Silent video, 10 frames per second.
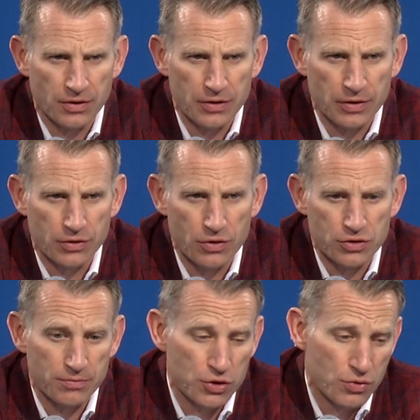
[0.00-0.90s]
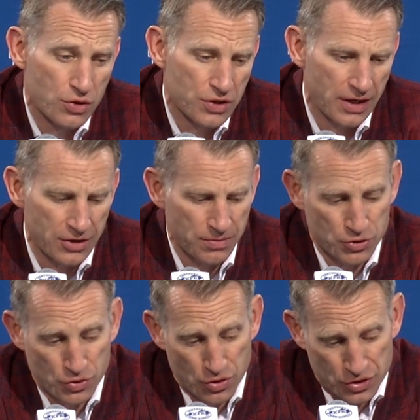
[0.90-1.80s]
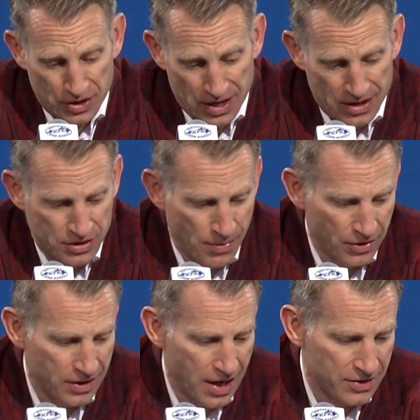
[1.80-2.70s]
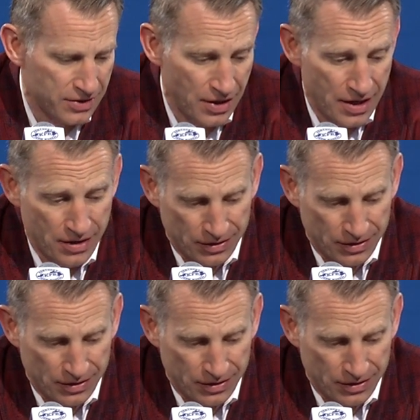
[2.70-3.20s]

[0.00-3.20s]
he recruited some shooters. They got some shooters, and he had some other guys today.